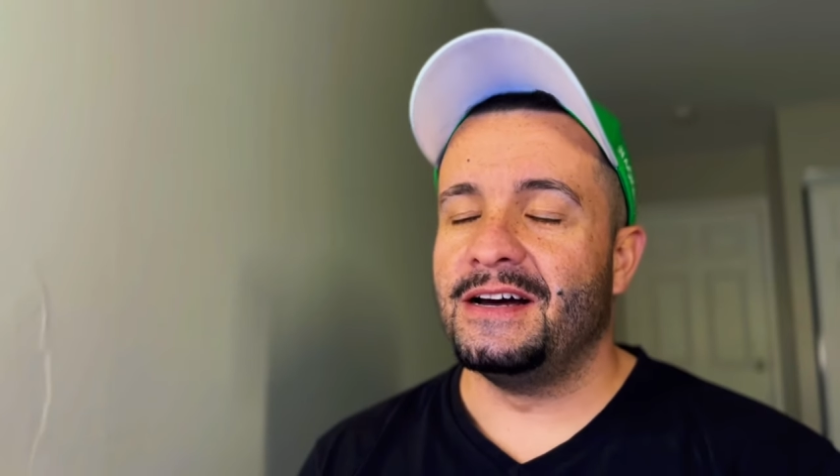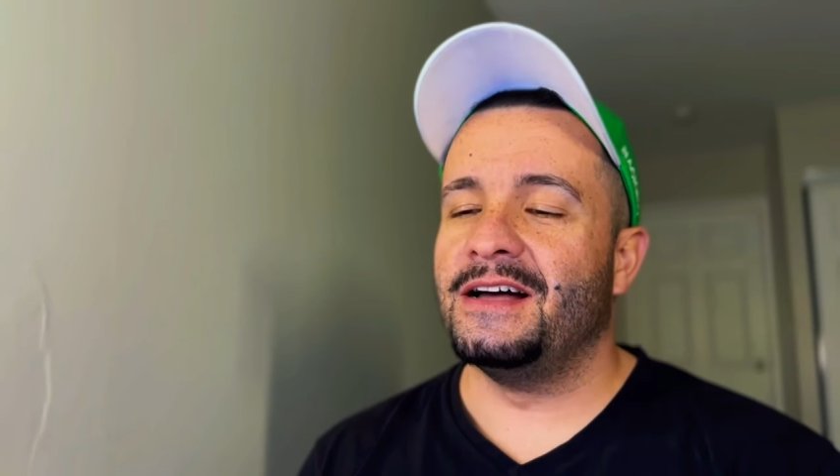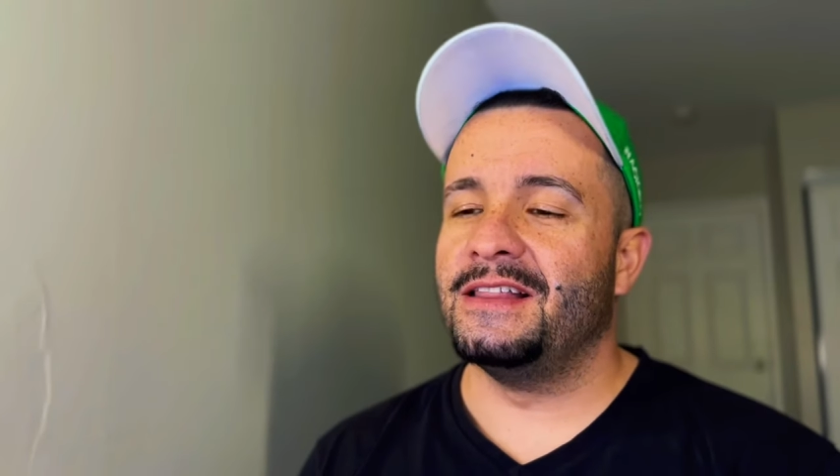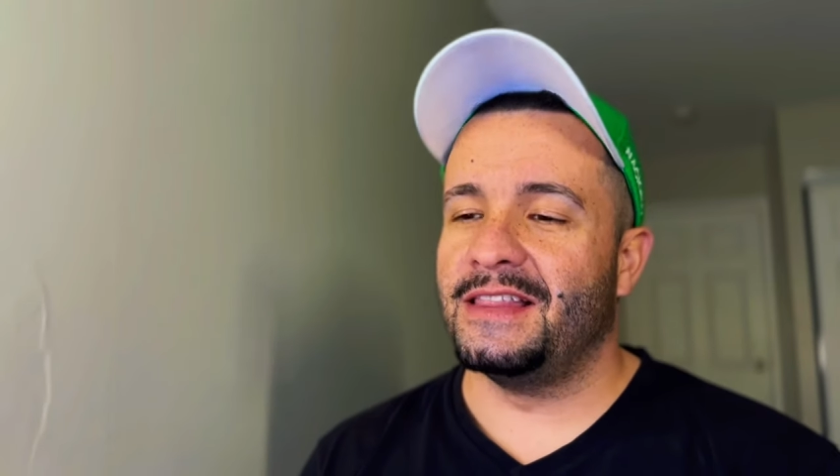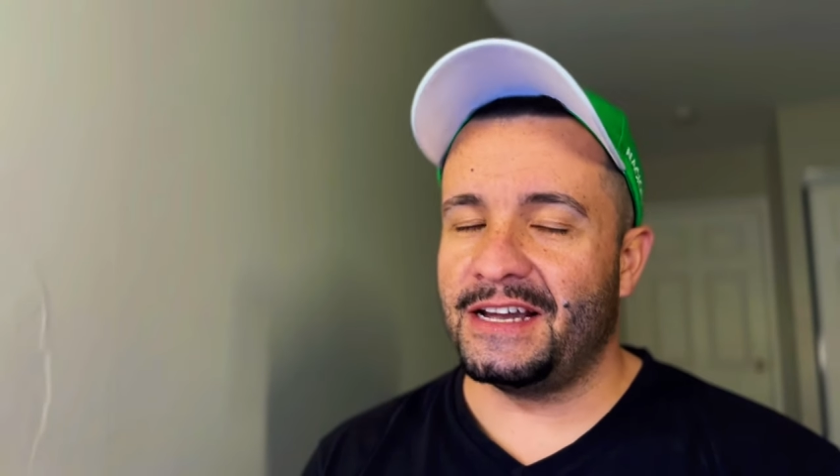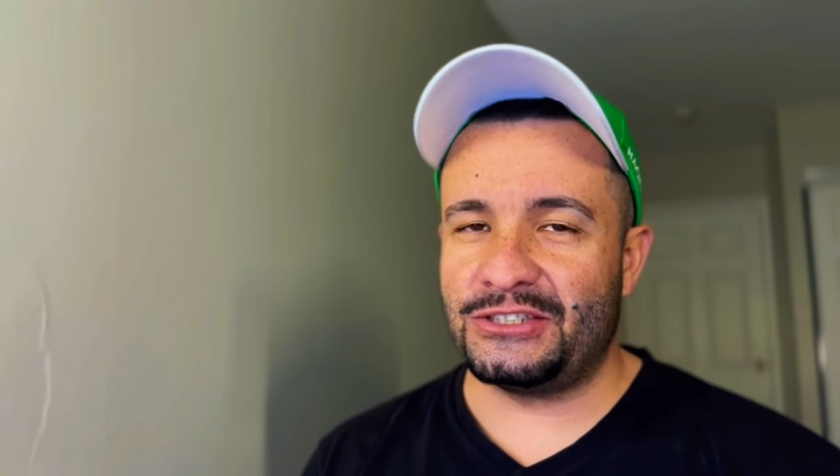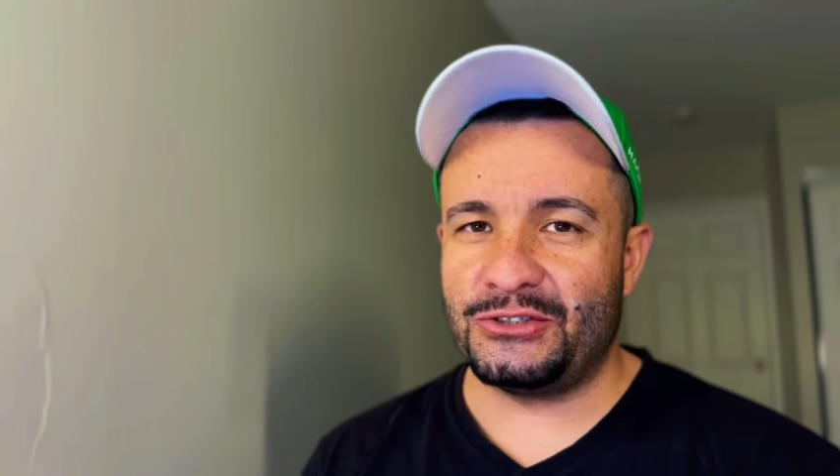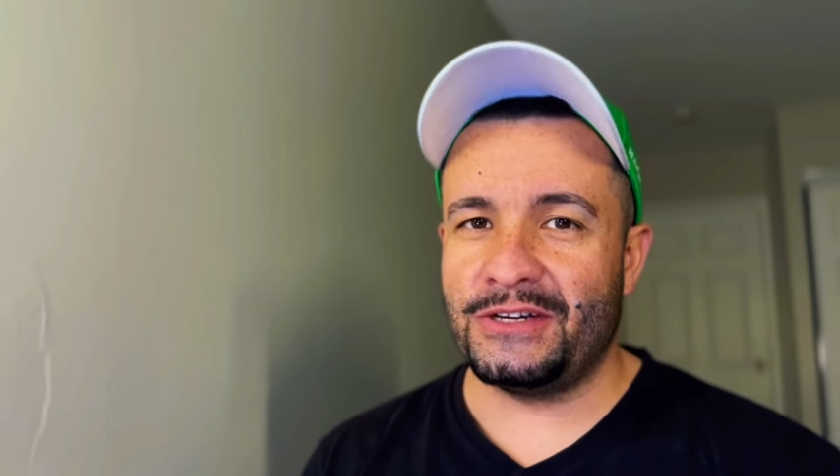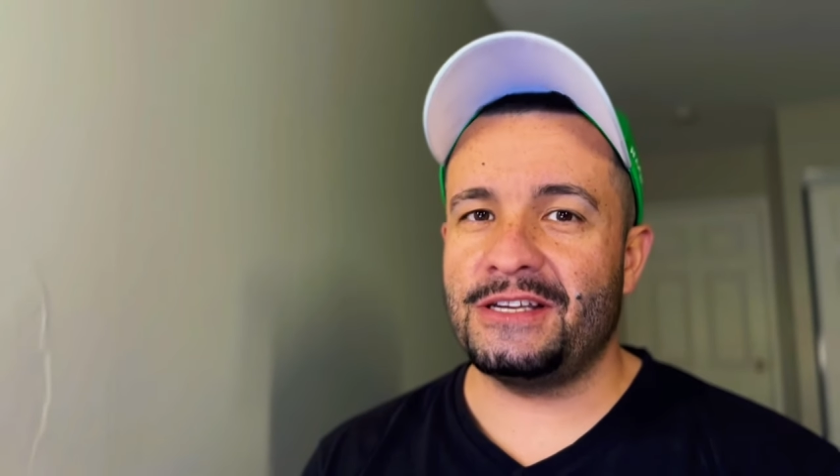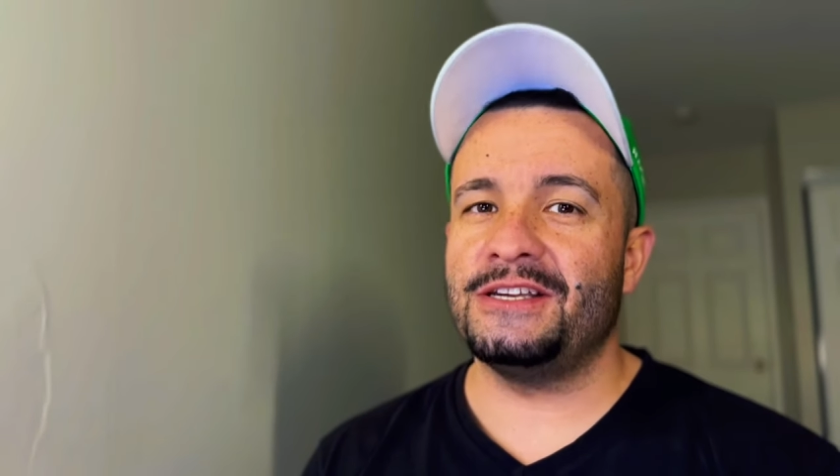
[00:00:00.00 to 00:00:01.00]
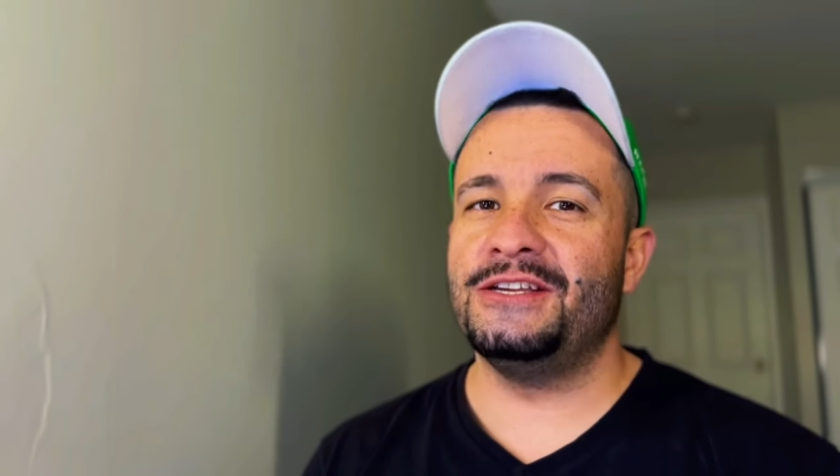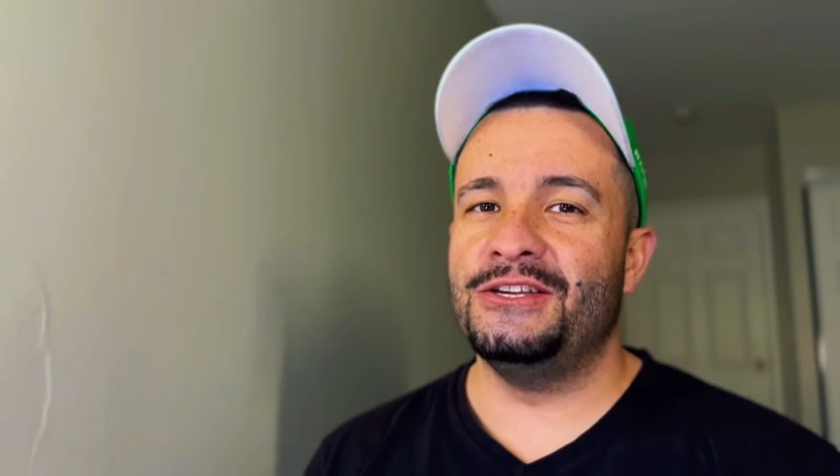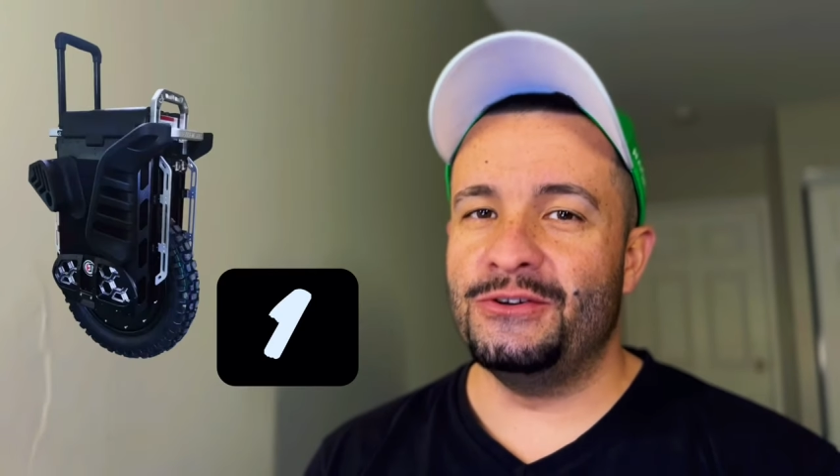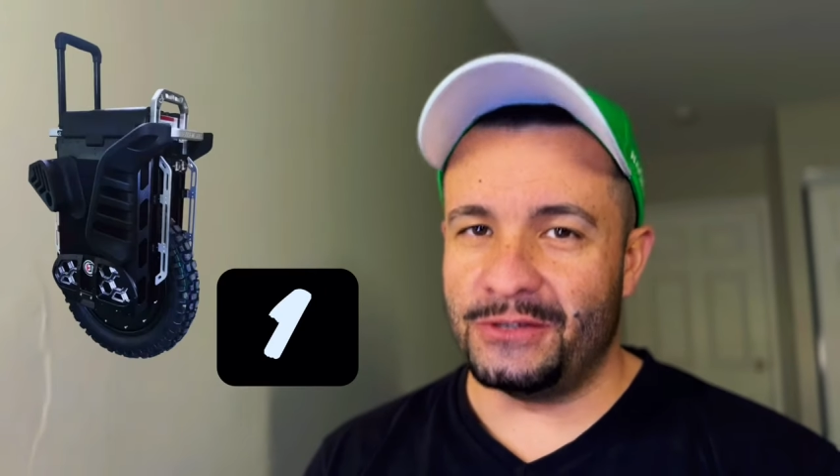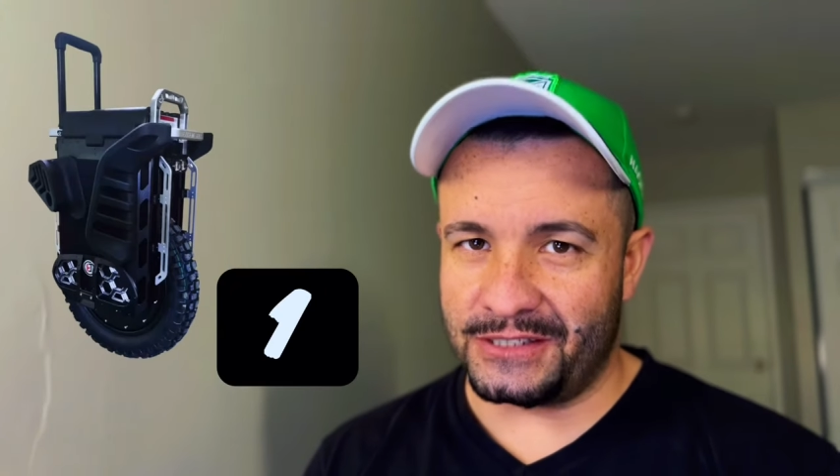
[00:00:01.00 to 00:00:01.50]
Electric
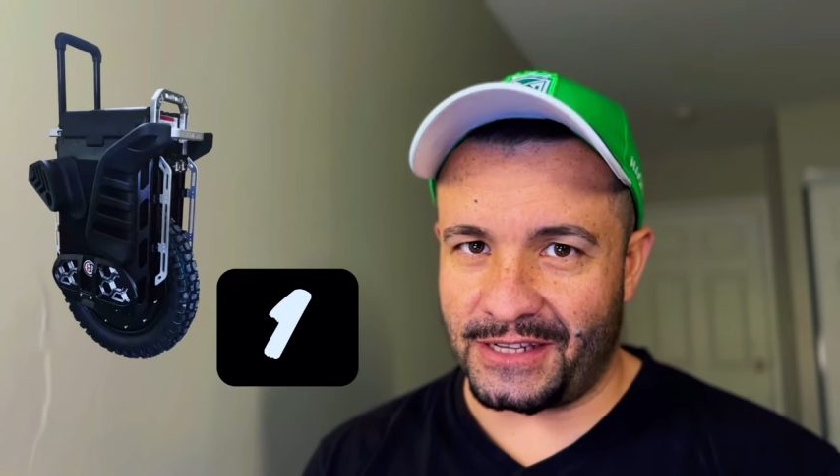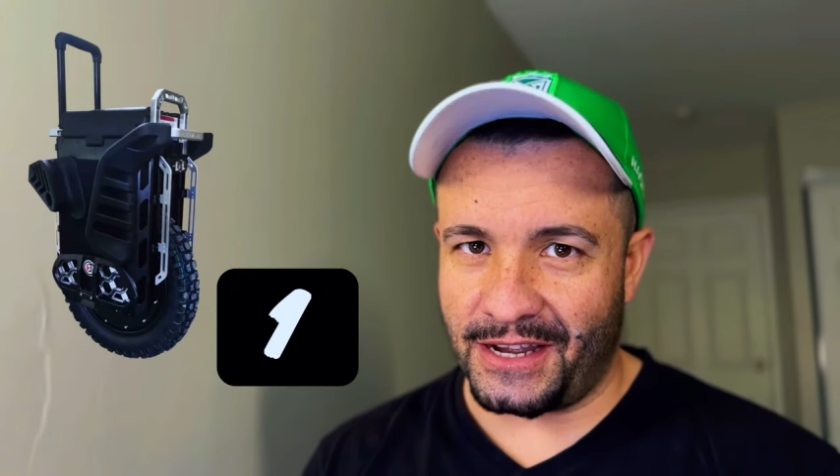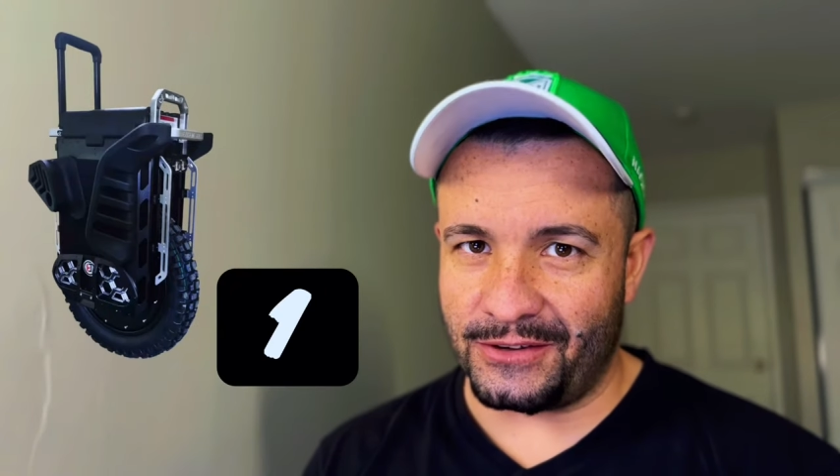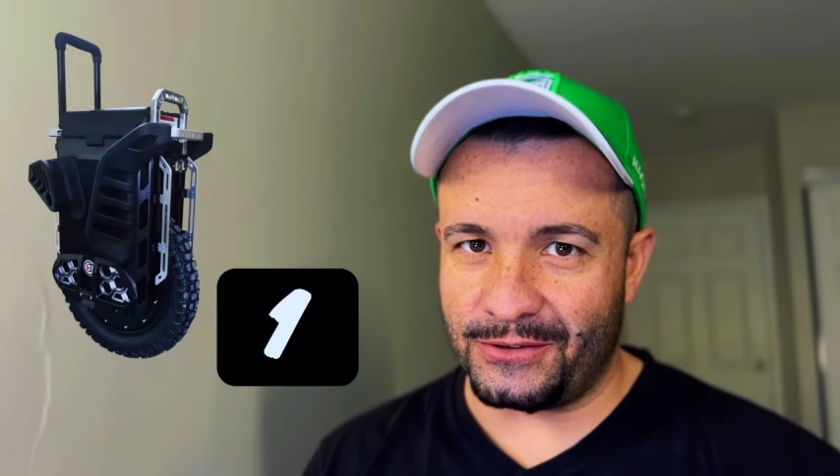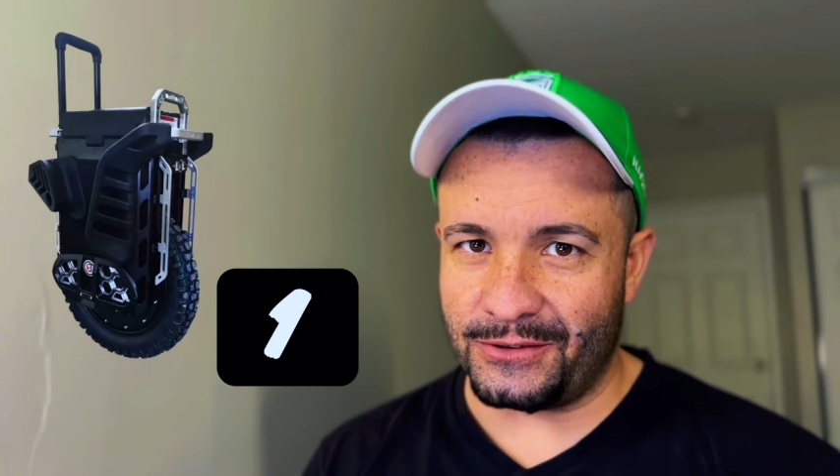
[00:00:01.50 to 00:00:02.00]
unicycle.